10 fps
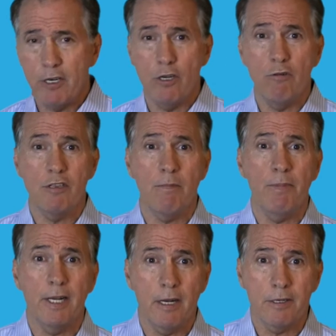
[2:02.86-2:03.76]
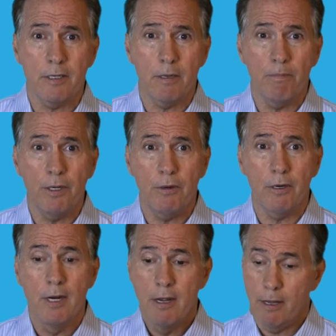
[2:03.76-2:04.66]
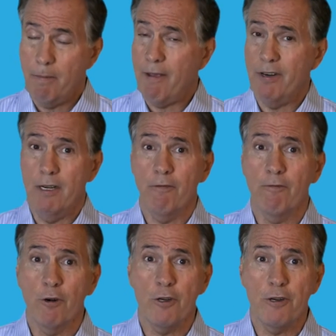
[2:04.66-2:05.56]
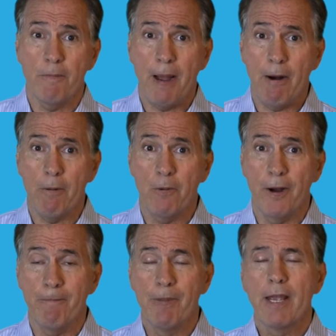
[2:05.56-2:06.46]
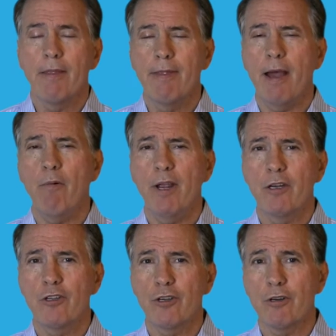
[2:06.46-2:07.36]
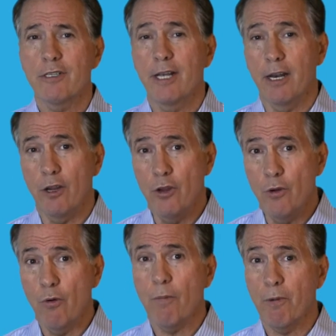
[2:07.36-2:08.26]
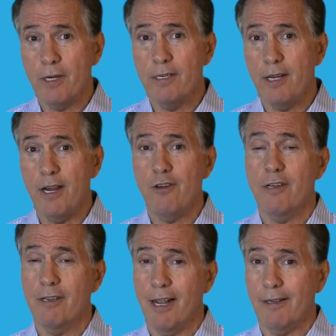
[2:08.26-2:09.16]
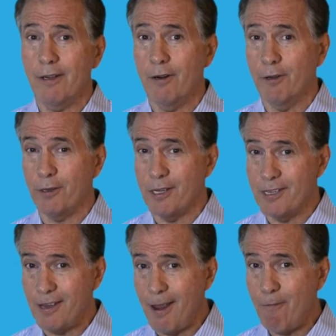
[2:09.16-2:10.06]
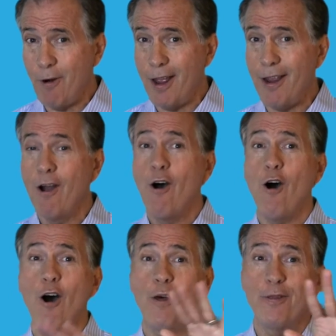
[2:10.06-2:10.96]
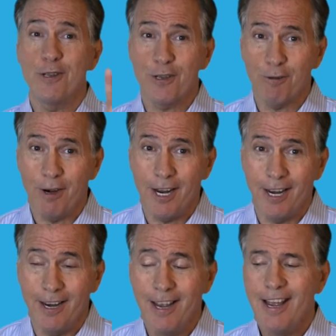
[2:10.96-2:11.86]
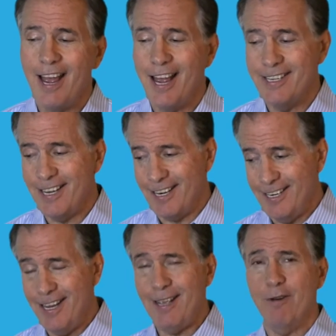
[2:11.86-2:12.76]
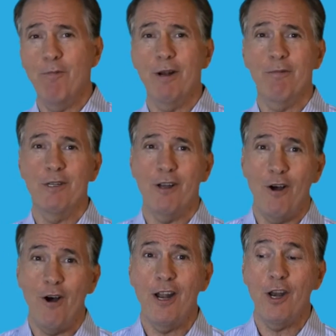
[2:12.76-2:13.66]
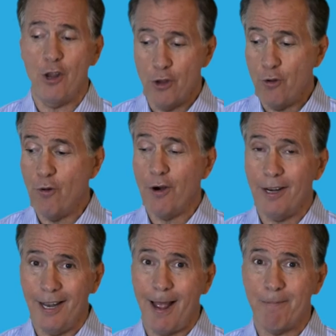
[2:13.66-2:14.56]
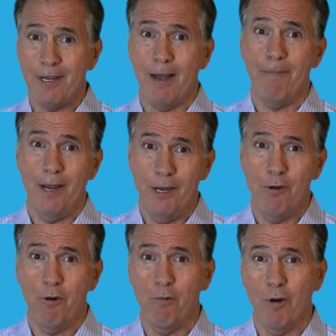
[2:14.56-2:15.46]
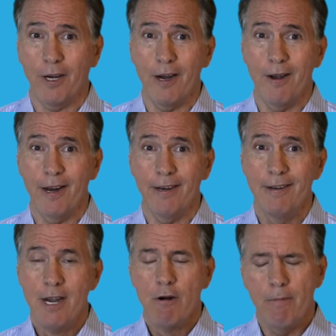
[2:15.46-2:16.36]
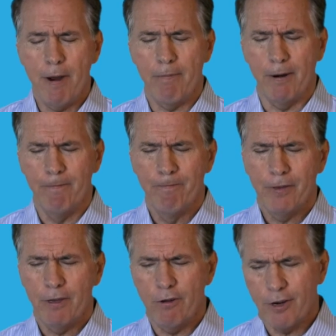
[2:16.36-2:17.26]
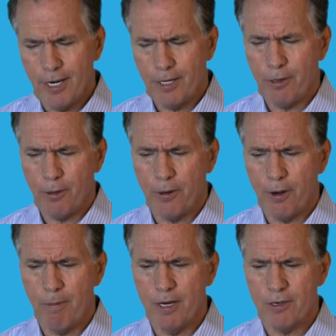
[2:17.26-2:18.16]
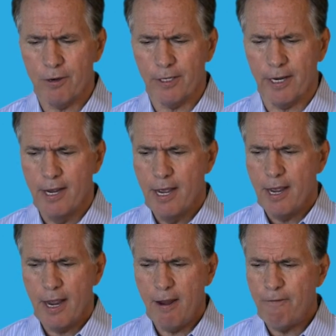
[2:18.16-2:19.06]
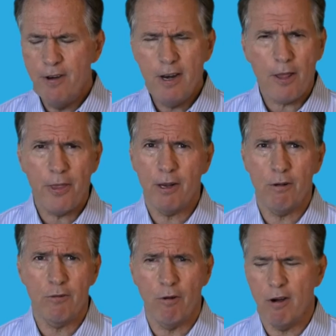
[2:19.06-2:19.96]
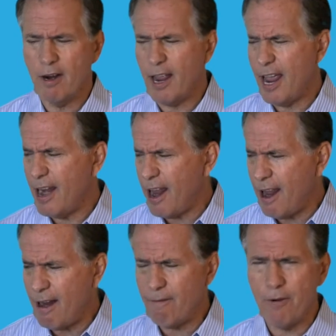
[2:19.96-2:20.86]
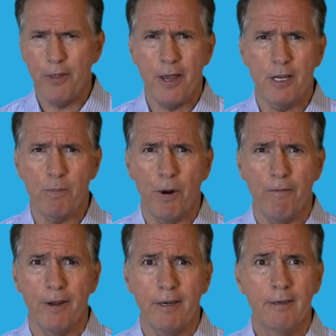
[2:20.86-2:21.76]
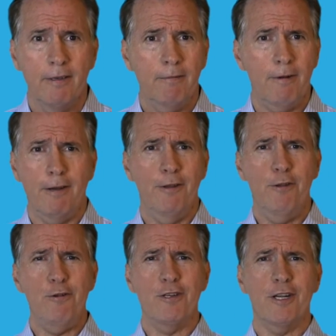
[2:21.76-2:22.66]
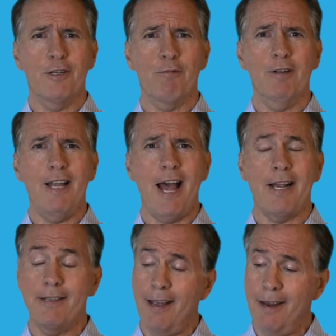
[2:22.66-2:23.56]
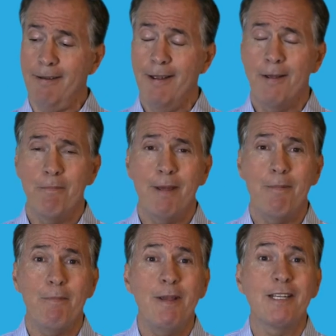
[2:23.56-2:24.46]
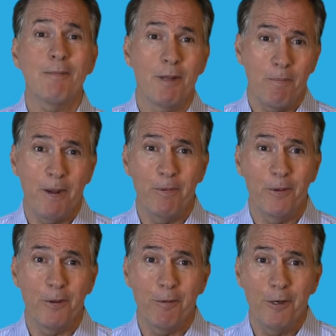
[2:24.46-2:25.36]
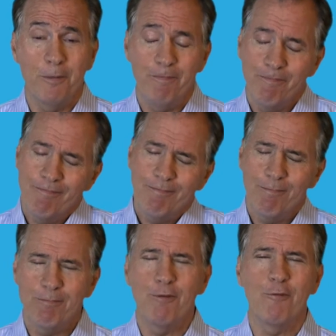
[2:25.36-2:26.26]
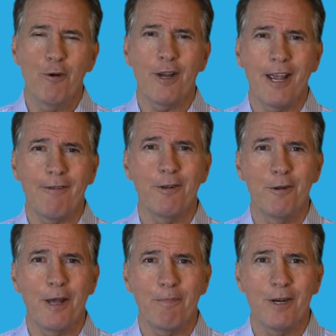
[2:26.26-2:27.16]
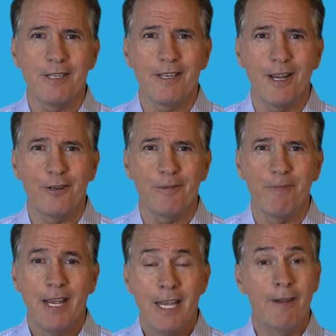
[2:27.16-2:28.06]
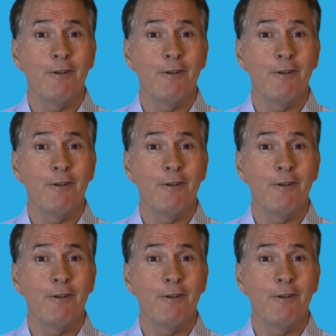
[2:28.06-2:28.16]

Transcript: to use somebody else's computer that may have a different version of PowerPoint, that way ensures that your presentation is likely going to look the same way on the screen as it did when it was on your laptop and you were working on it. Remember, you're going to get there 30 minutes early. If nothing goes wrong and everything is perfect, well, you just get to relax and maybe meet some of the people in the room before you have to do that presentation. If